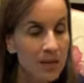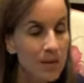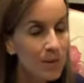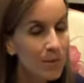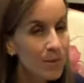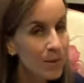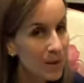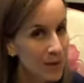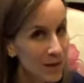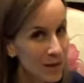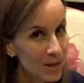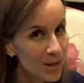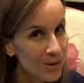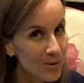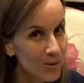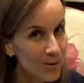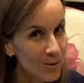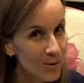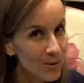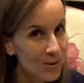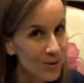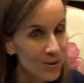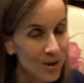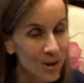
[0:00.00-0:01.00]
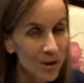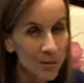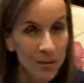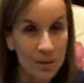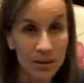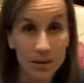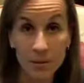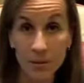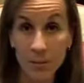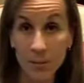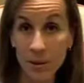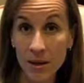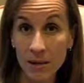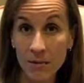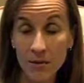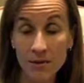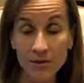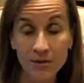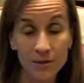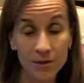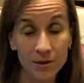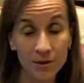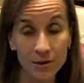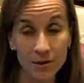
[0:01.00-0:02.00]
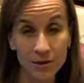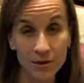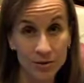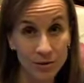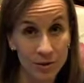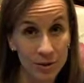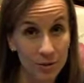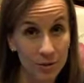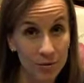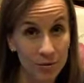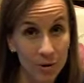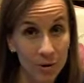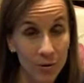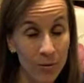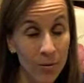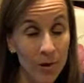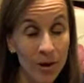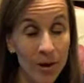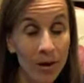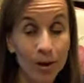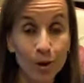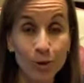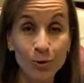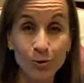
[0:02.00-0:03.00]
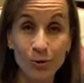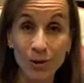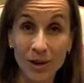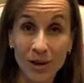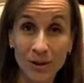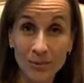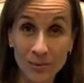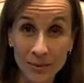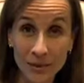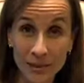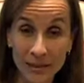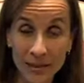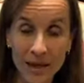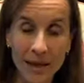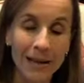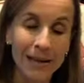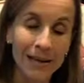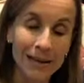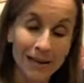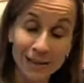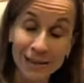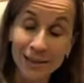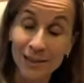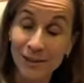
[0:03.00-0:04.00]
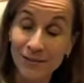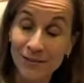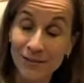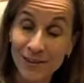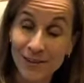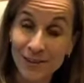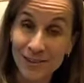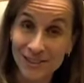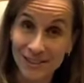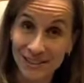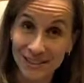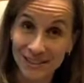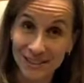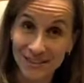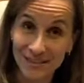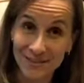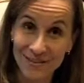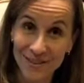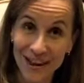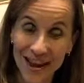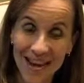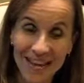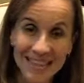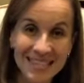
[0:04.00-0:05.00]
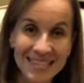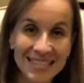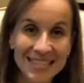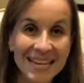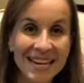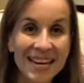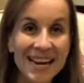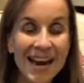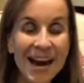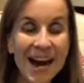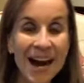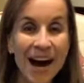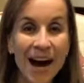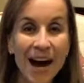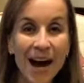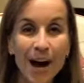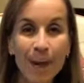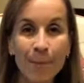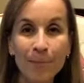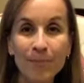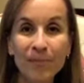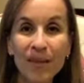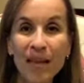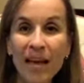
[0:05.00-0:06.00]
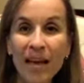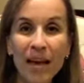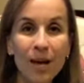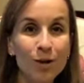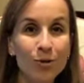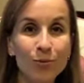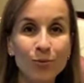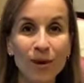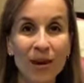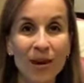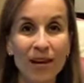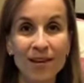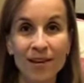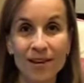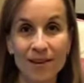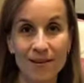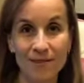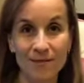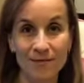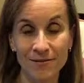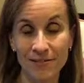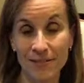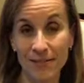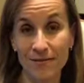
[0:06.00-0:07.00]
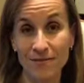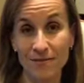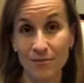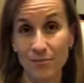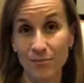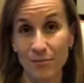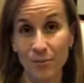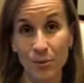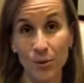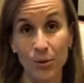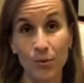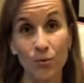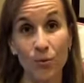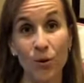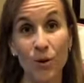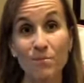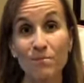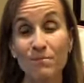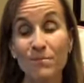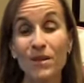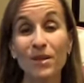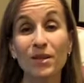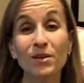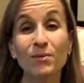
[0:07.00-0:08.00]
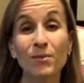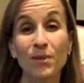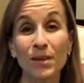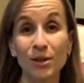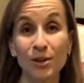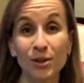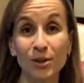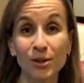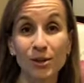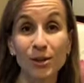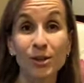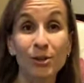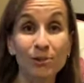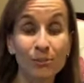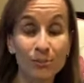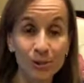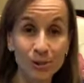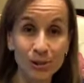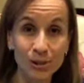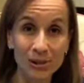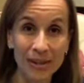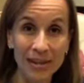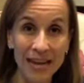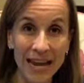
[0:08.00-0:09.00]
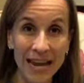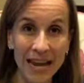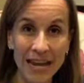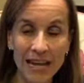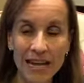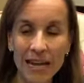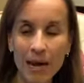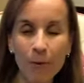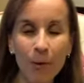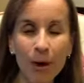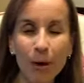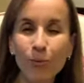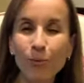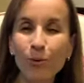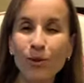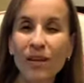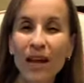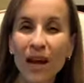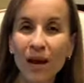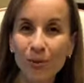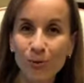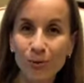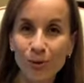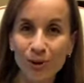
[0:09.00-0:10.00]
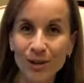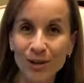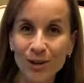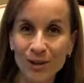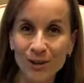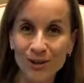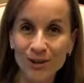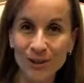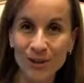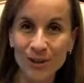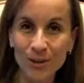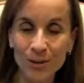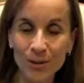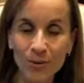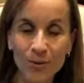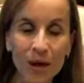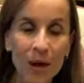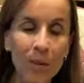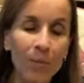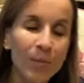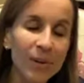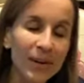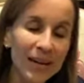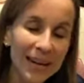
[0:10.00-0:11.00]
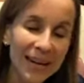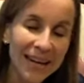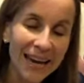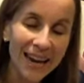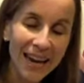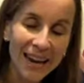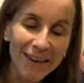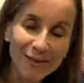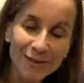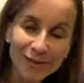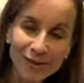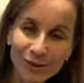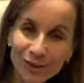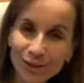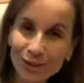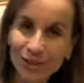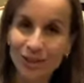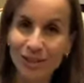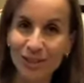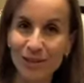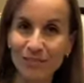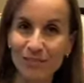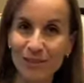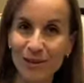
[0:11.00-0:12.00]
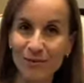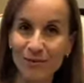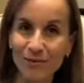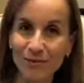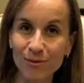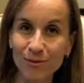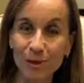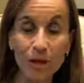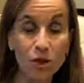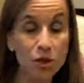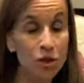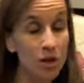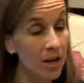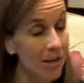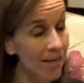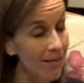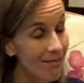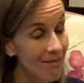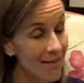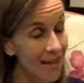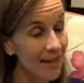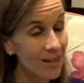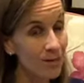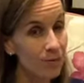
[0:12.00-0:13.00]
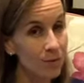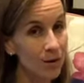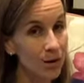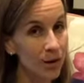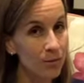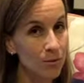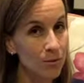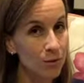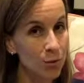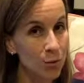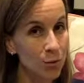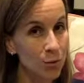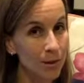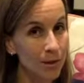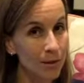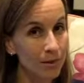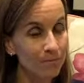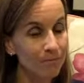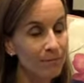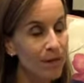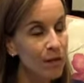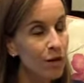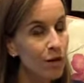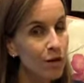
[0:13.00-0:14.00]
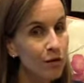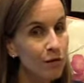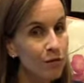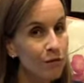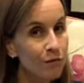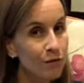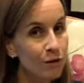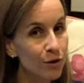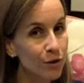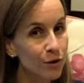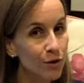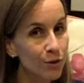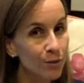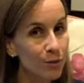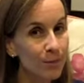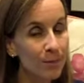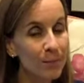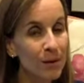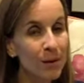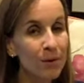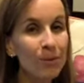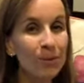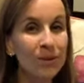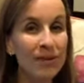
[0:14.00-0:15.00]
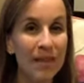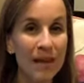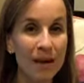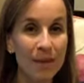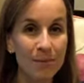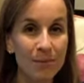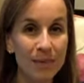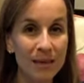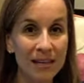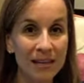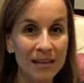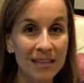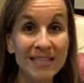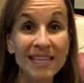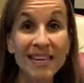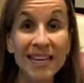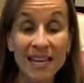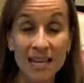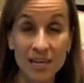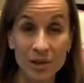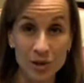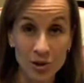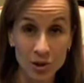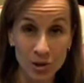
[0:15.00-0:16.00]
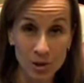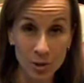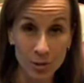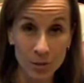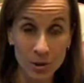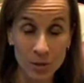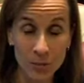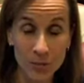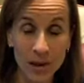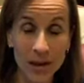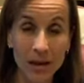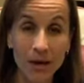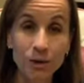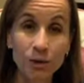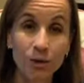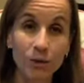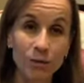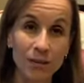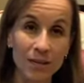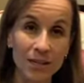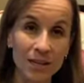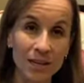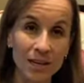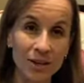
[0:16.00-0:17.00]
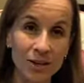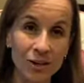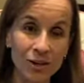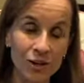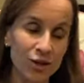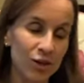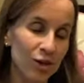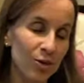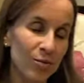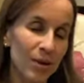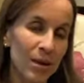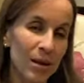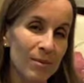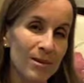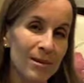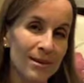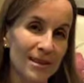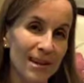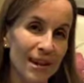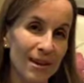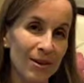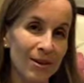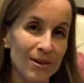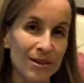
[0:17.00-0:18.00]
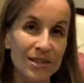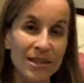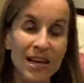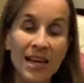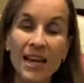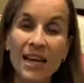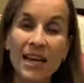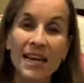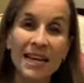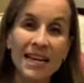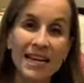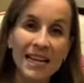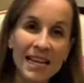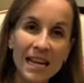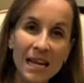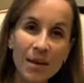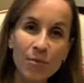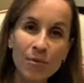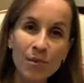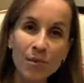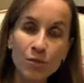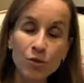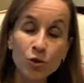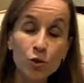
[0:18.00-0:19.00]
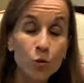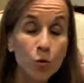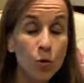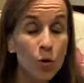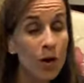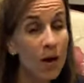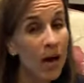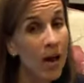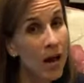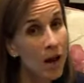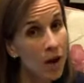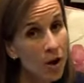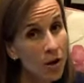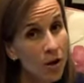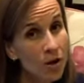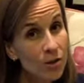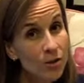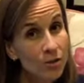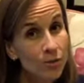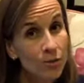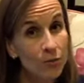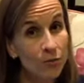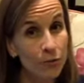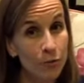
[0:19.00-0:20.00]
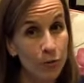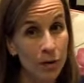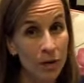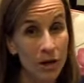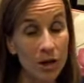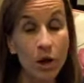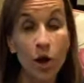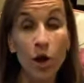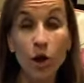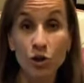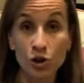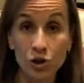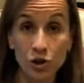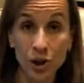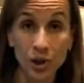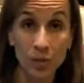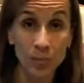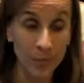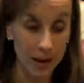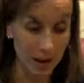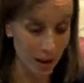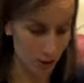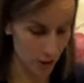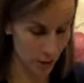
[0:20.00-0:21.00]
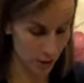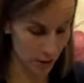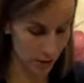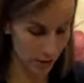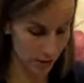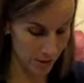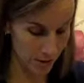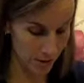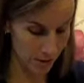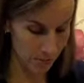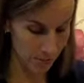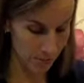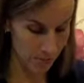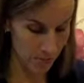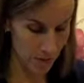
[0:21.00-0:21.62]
But it is worth knowing that babies' fingernails can grow incredibly and inconveniently fast at a rate of even 0.1 millimeter per day. Now, I would not ordinarily know that, but I have looked up the information and that's what I'm told. For you and me, what that means is you're going to want to pay close attention to your baby's nails, keep them short, and also avoid sharp edges.